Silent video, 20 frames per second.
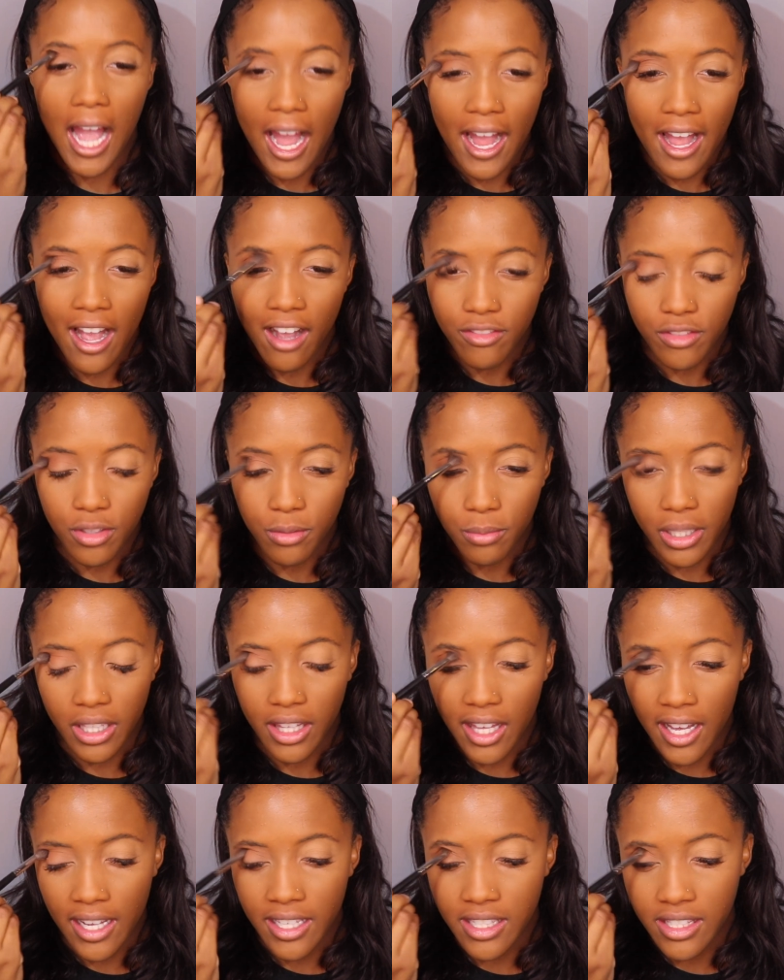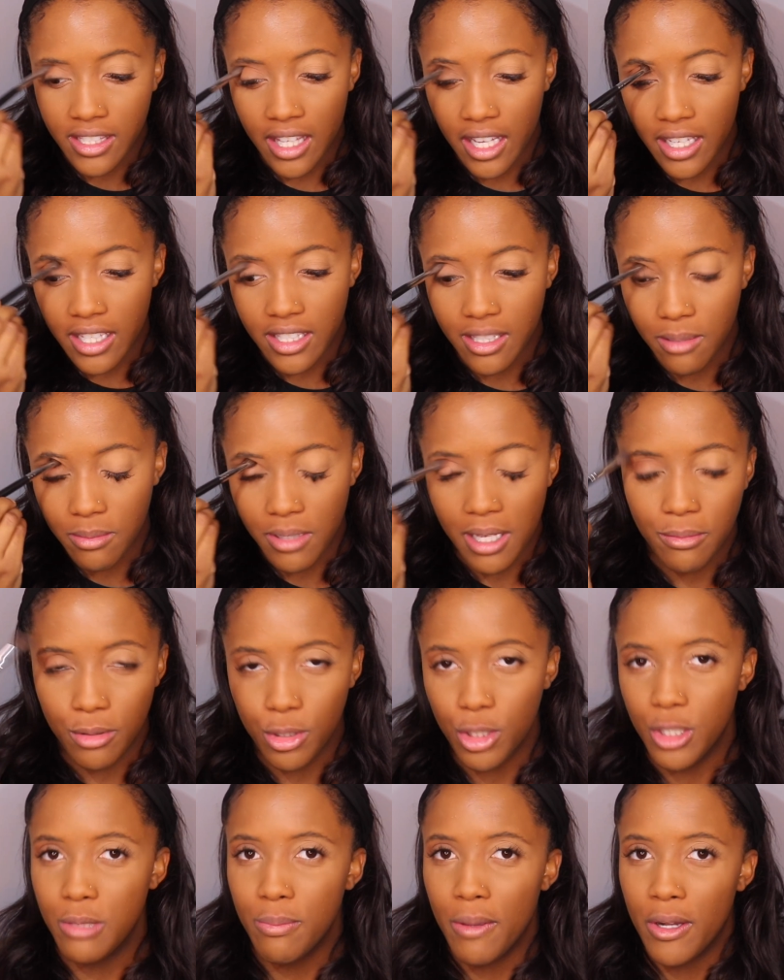I have to realize that sometimes
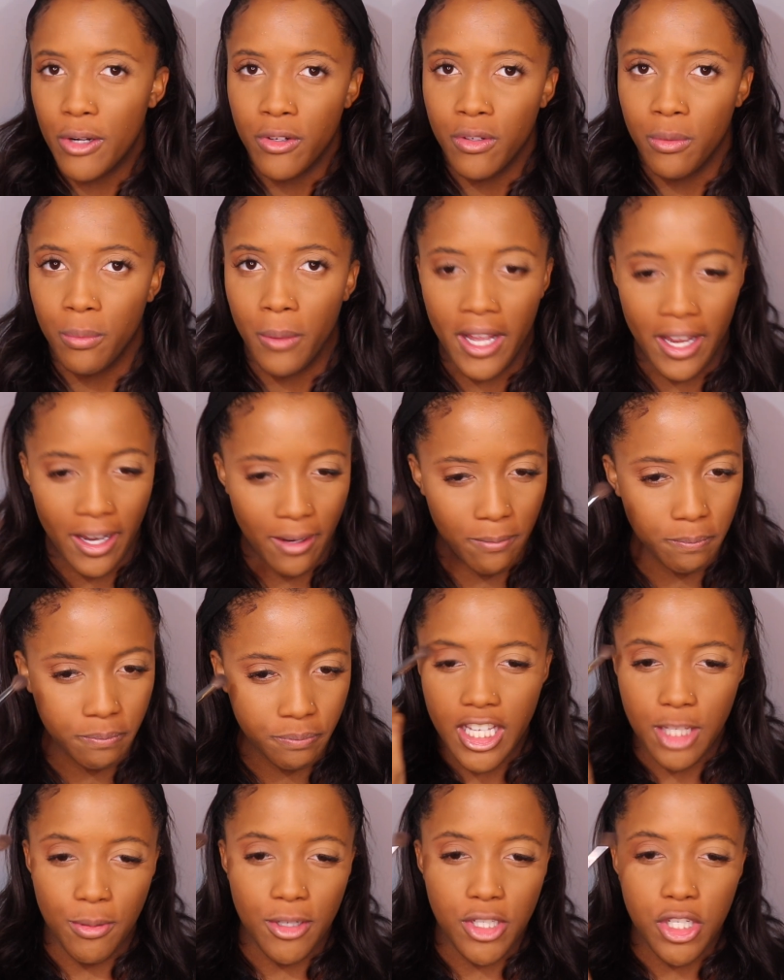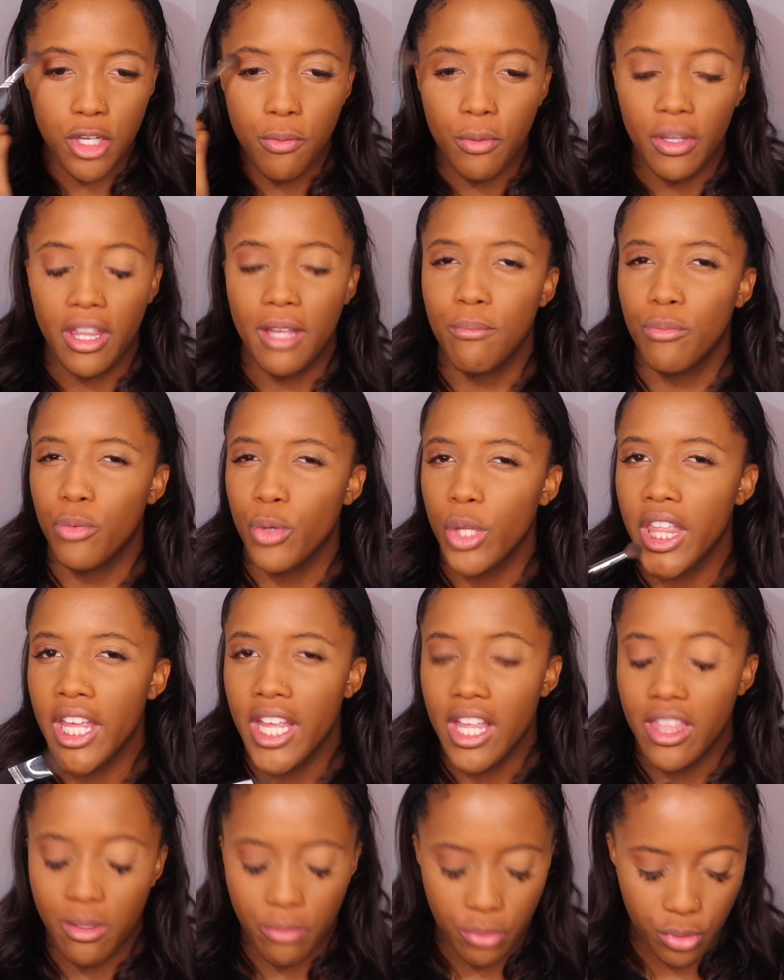it's just better to wait, especially when I'm
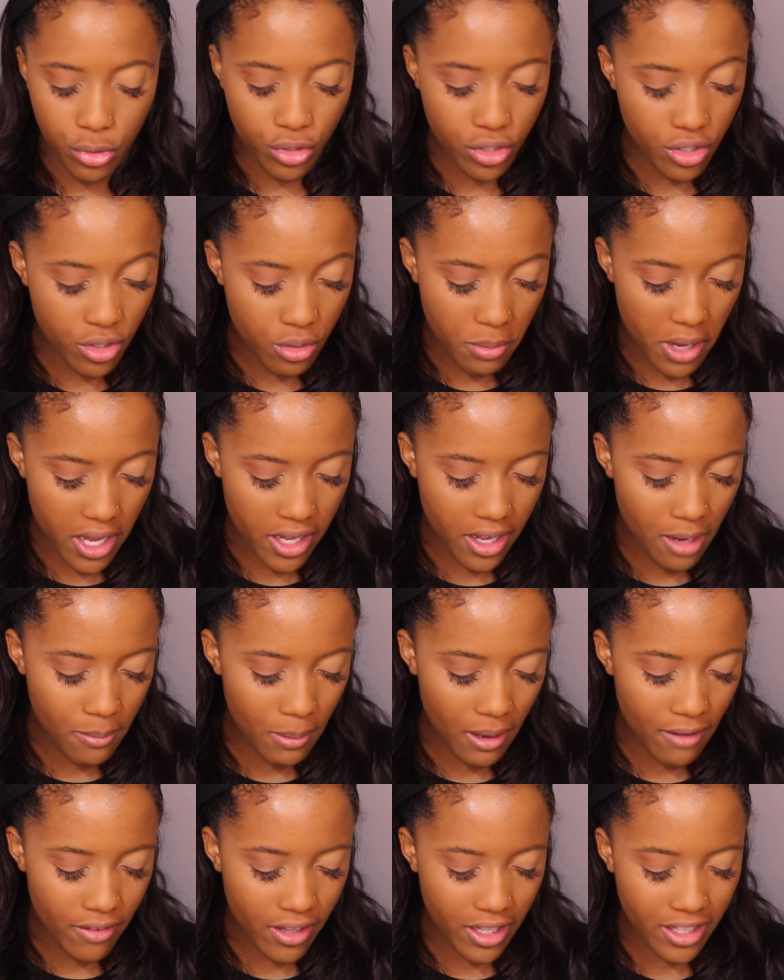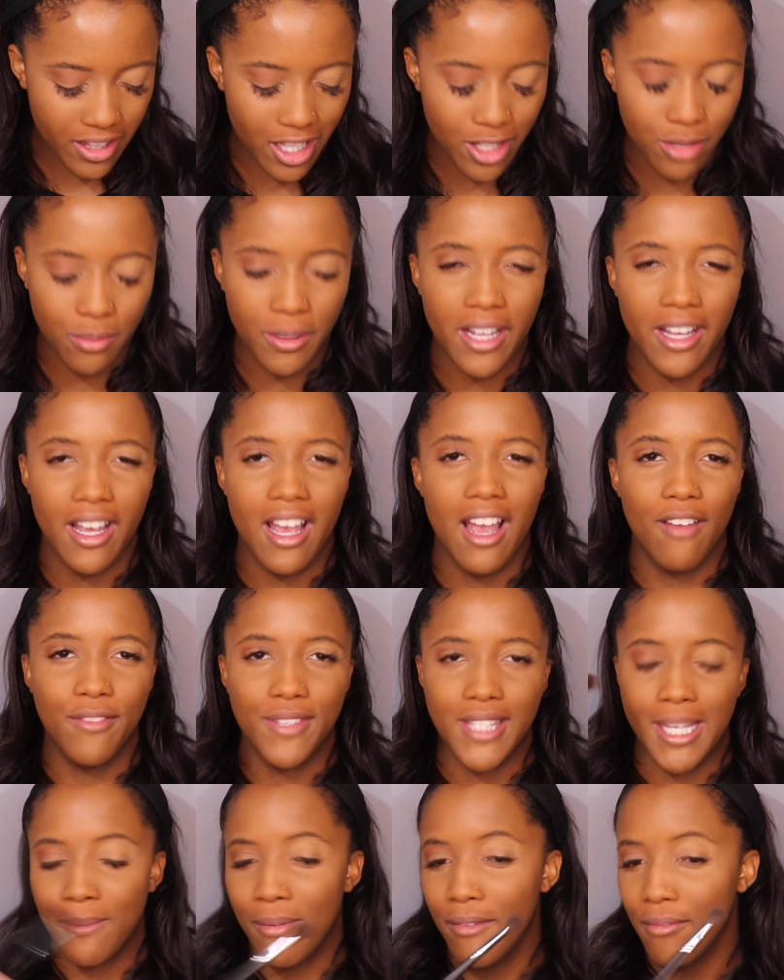really in the mood to do makeup. I feel like that's when I
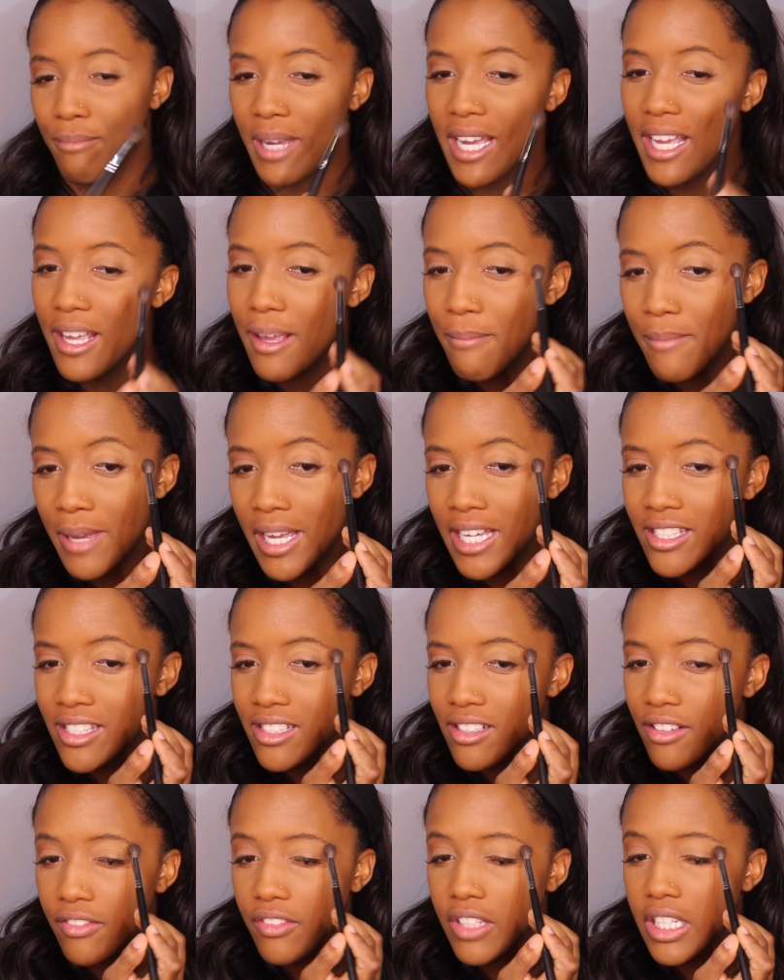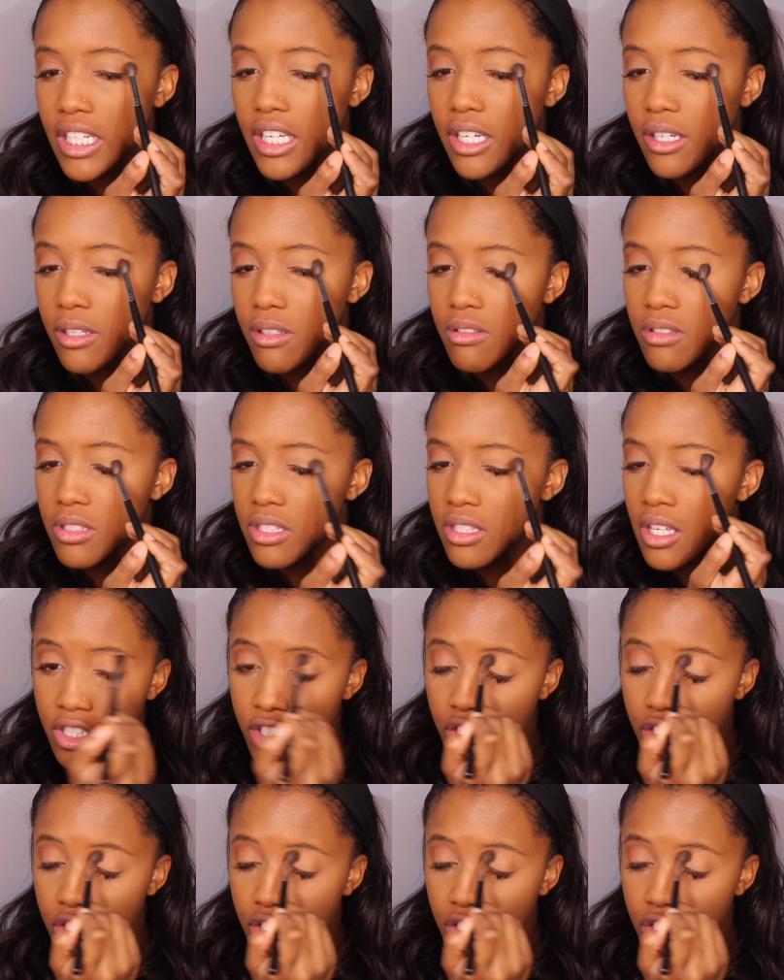have some of my best videos.